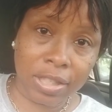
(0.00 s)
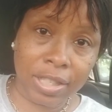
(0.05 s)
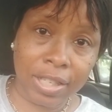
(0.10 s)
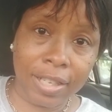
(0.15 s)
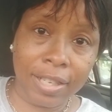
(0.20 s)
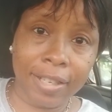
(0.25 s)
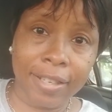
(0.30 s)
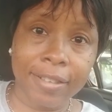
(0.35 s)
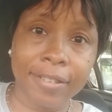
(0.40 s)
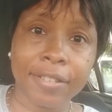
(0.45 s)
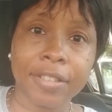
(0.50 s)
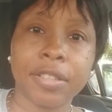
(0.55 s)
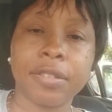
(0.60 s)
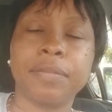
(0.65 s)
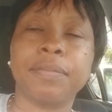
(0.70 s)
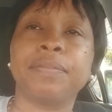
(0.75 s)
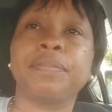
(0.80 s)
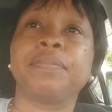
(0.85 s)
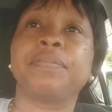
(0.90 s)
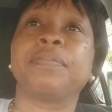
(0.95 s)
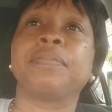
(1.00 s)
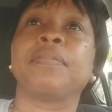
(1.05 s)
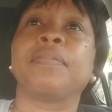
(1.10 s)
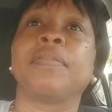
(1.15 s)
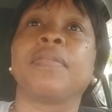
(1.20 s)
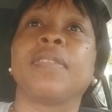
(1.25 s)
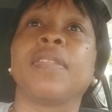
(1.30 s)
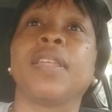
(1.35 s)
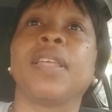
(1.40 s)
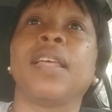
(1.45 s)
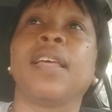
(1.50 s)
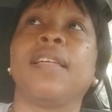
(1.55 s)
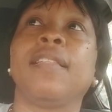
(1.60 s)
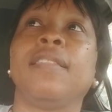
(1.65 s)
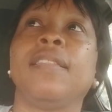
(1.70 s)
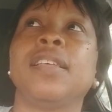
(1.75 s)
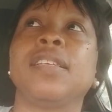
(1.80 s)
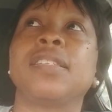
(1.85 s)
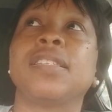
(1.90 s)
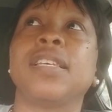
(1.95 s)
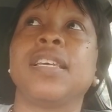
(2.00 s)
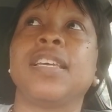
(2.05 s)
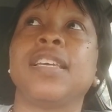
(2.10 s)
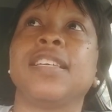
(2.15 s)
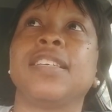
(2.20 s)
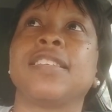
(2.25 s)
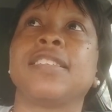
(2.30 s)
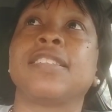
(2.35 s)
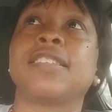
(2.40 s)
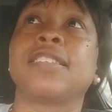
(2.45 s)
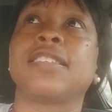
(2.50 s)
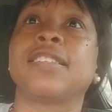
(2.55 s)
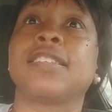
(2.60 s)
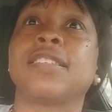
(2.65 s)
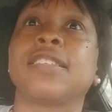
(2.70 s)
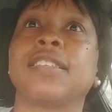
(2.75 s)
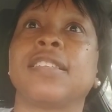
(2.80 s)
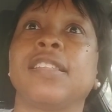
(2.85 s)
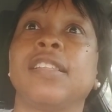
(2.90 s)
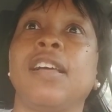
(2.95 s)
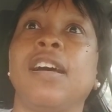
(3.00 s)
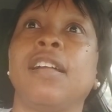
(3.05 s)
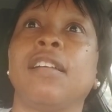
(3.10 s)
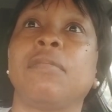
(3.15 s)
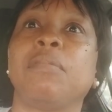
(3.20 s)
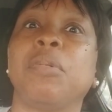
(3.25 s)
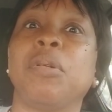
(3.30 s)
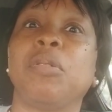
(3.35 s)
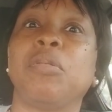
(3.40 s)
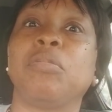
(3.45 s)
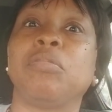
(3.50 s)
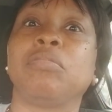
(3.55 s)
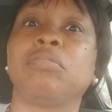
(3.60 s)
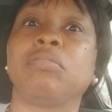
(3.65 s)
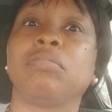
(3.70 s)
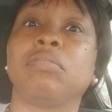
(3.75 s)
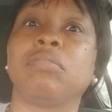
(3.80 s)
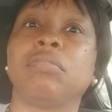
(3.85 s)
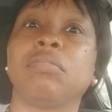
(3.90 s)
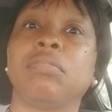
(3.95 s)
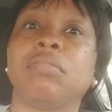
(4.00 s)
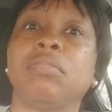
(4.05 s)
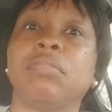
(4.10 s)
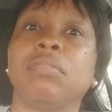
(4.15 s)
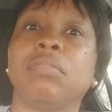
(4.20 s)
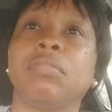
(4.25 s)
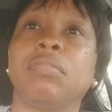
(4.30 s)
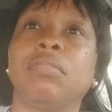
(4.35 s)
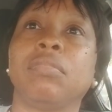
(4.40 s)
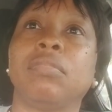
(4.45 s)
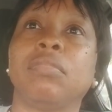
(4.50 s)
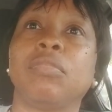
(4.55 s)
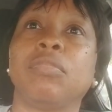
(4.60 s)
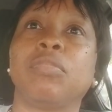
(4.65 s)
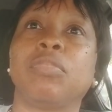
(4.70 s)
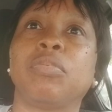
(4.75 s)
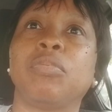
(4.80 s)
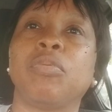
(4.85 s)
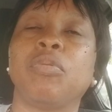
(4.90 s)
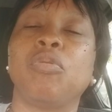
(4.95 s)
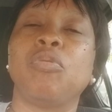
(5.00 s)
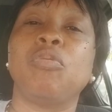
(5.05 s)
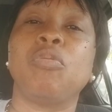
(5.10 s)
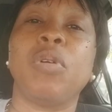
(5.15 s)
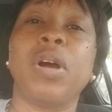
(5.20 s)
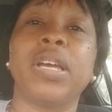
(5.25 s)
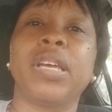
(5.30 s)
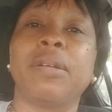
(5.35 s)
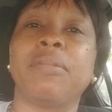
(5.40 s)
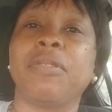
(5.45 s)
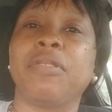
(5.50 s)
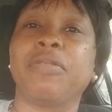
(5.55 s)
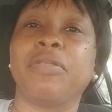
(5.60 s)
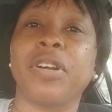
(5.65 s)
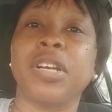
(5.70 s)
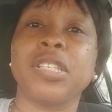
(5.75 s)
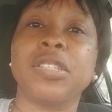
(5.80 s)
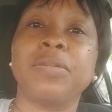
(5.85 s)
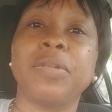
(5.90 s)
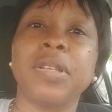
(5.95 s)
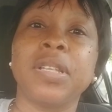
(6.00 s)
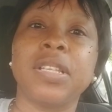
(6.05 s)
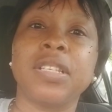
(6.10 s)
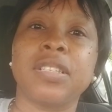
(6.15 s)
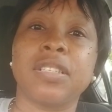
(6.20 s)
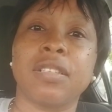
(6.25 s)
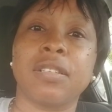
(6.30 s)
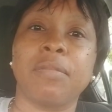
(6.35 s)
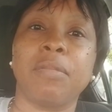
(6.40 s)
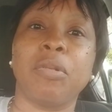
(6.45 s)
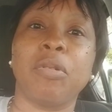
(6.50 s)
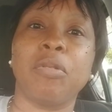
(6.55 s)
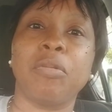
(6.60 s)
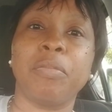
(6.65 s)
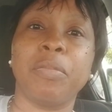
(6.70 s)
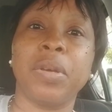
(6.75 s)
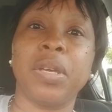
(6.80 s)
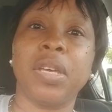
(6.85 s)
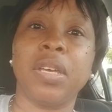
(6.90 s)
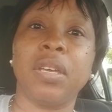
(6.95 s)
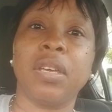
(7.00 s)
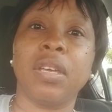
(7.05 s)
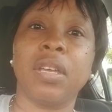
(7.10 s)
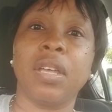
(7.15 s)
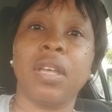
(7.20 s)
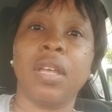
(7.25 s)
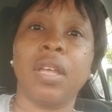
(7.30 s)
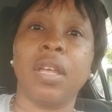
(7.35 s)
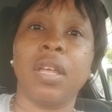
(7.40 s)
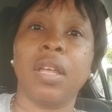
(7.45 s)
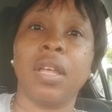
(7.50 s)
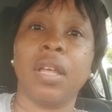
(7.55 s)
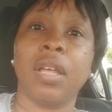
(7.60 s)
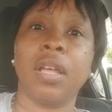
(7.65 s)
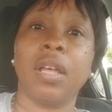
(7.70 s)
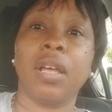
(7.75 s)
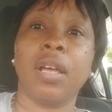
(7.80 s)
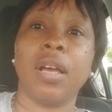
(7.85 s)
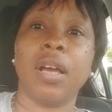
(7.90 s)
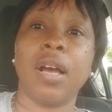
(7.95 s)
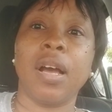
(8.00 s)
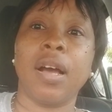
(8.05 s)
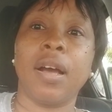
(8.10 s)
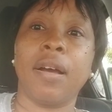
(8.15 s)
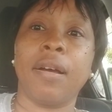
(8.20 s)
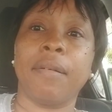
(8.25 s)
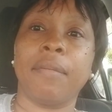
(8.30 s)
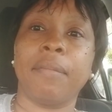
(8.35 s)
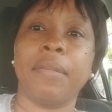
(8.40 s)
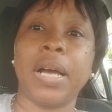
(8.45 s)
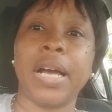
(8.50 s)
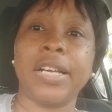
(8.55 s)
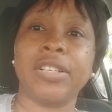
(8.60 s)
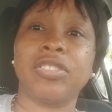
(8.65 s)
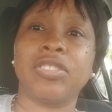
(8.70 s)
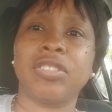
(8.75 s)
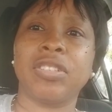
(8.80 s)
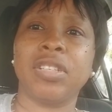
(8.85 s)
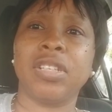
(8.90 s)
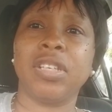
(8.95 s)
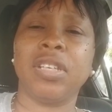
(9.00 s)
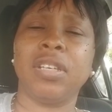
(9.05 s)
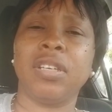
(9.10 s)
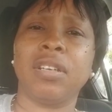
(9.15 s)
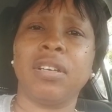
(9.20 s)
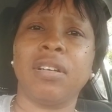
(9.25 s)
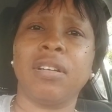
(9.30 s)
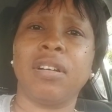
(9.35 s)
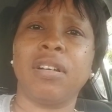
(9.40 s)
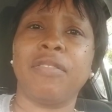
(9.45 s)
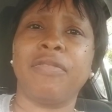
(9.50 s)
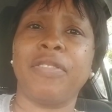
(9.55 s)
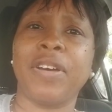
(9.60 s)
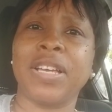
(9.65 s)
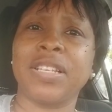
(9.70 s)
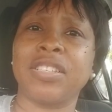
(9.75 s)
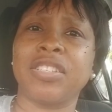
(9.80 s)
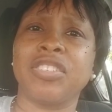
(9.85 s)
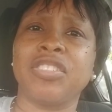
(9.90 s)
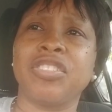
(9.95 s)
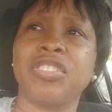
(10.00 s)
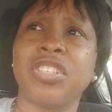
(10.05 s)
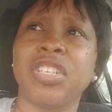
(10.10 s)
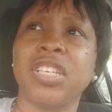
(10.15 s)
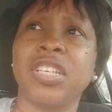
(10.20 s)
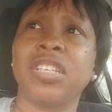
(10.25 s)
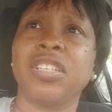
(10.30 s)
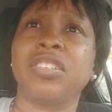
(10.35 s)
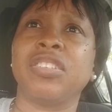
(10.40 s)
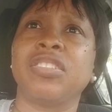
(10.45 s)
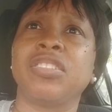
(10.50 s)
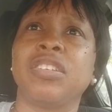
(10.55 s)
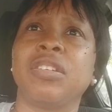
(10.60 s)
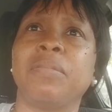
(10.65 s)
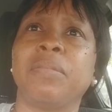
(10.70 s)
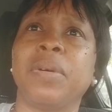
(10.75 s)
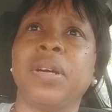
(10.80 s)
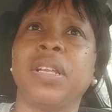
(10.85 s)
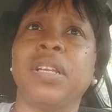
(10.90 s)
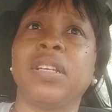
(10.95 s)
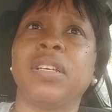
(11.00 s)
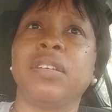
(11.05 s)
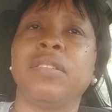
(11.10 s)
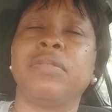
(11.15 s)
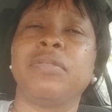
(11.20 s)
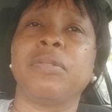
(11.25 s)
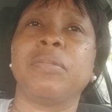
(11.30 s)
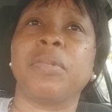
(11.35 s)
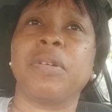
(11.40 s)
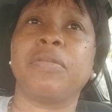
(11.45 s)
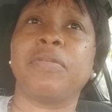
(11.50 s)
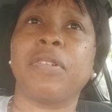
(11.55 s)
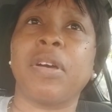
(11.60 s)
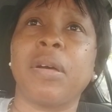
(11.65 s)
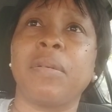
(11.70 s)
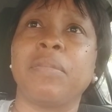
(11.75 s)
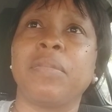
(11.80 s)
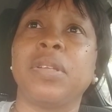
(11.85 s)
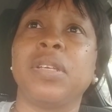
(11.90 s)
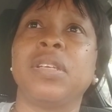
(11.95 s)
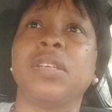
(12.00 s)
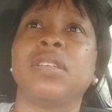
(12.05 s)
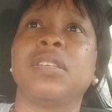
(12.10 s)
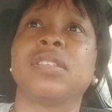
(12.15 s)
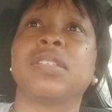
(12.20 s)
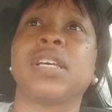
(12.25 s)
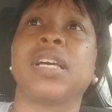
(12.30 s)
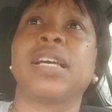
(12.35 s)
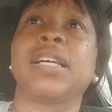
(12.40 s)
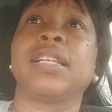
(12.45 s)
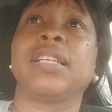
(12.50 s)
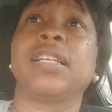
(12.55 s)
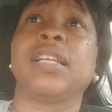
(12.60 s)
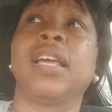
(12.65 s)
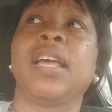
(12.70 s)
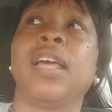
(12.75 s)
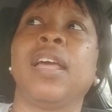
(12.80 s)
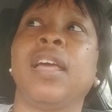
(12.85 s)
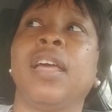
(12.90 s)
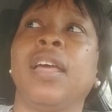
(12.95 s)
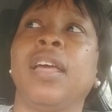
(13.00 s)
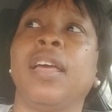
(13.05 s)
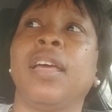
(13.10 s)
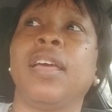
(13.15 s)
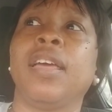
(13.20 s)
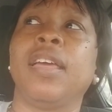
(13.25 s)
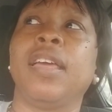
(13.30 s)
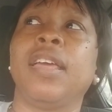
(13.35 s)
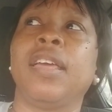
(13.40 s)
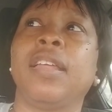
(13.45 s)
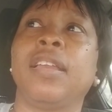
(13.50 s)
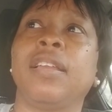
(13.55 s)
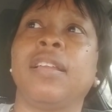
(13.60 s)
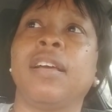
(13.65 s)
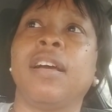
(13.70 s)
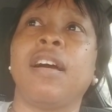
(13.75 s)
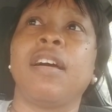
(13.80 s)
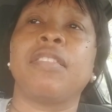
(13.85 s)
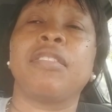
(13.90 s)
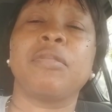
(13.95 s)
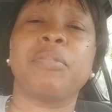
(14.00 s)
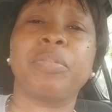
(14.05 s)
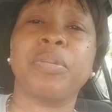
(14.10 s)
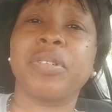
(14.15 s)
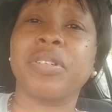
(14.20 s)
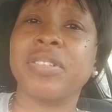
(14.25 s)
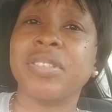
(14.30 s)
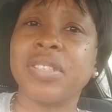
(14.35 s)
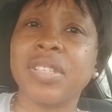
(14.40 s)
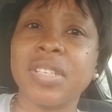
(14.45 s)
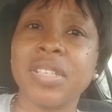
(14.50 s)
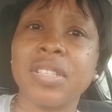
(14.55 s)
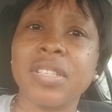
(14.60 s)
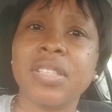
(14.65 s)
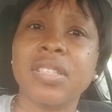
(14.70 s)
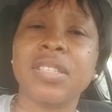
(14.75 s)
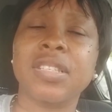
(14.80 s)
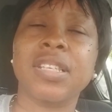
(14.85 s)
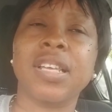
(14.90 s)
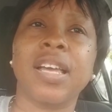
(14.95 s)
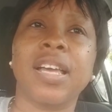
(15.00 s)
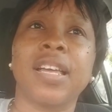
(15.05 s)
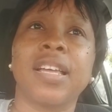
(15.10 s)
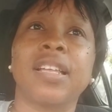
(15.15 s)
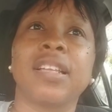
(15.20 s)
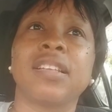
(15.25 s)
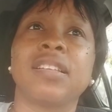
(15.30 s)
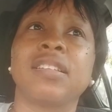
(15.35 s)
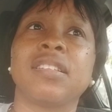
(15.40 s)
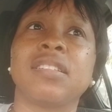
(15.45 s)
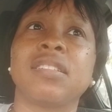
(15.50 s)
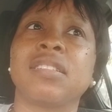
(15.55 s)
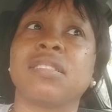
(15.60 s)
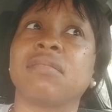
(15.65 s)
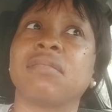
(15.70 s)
that this is not about who I can be friends with. This is about me actually affecting change in my life, in my family's, and in other persons, and